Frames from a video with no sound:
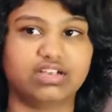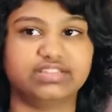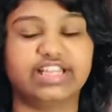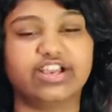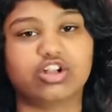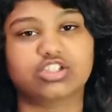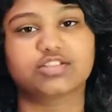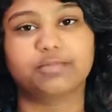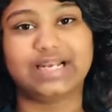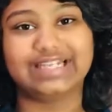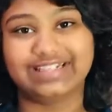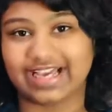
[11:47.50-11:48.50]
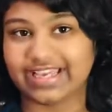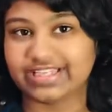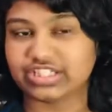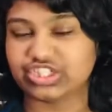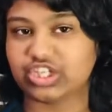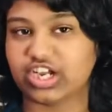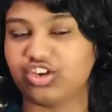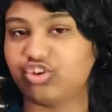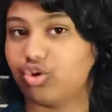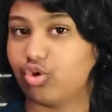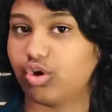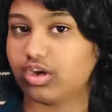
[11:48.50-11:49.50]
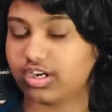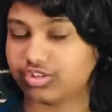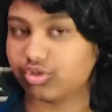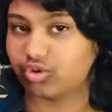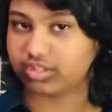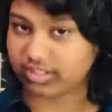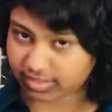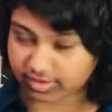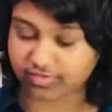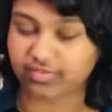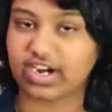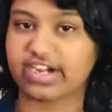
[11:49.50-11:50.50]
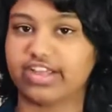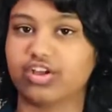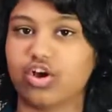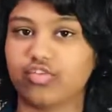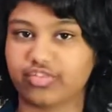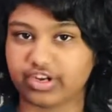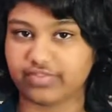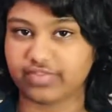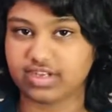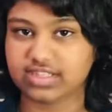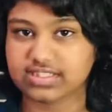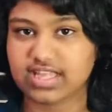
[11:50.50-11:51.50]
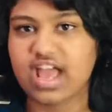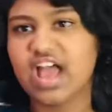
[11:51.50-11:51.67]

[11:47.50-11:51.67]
they also built dikes to control the flooding of rivers.